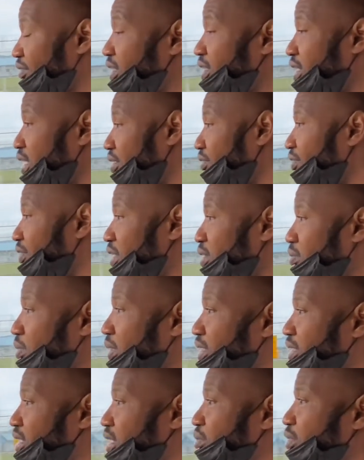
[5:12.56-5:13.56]
day for the
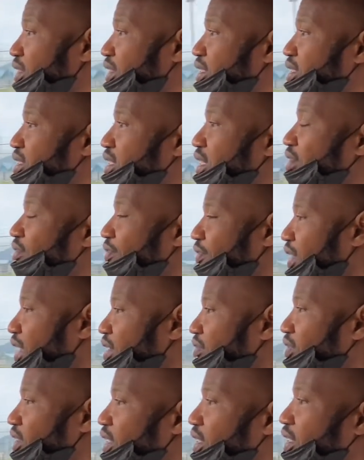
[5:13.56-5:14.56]
month, I'm gonna save
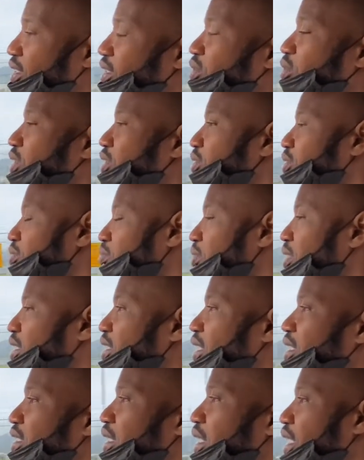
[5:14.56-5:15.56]
$5, which would mean
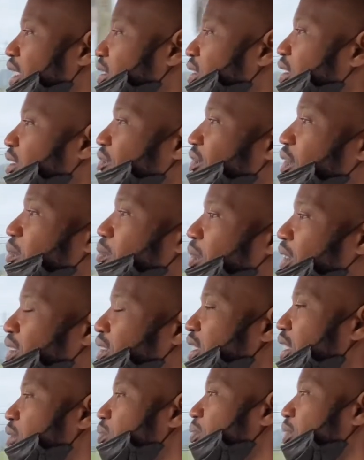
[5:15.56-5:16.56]
at the end of the month
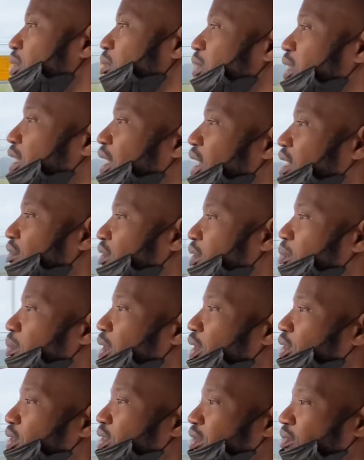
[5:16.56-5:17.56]
I'd probably have
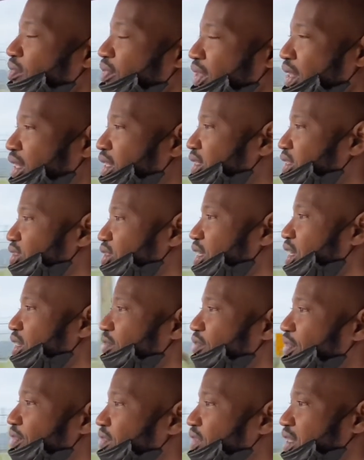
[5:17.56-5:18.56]
about
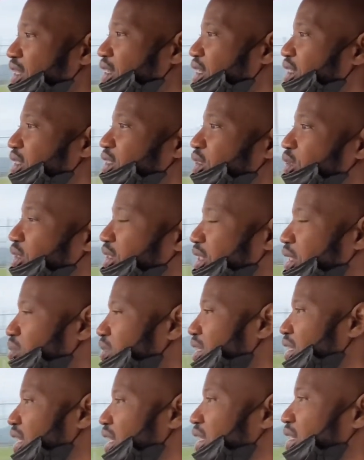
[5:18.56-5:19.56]
$150 or
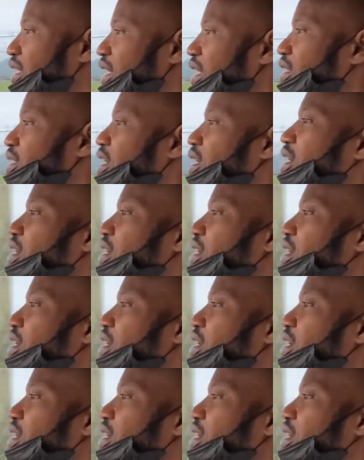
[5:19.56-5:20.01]
something like that